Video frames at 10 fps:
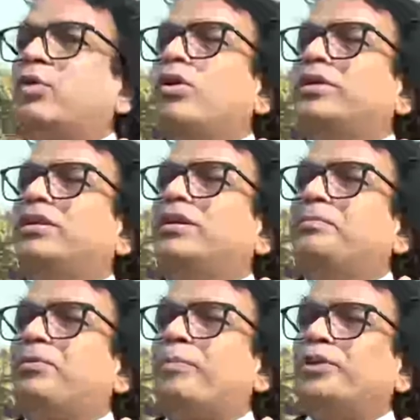acquired
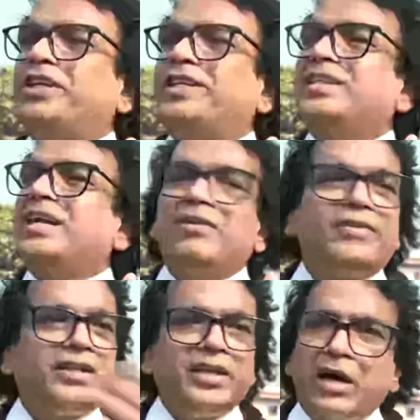the properties
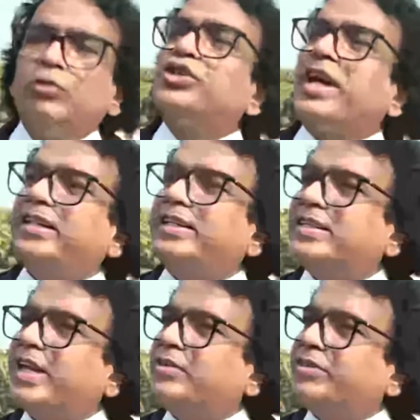and everything
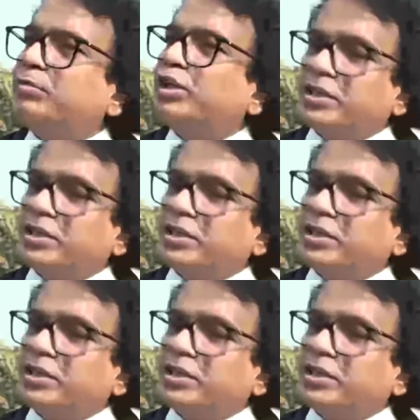outside the state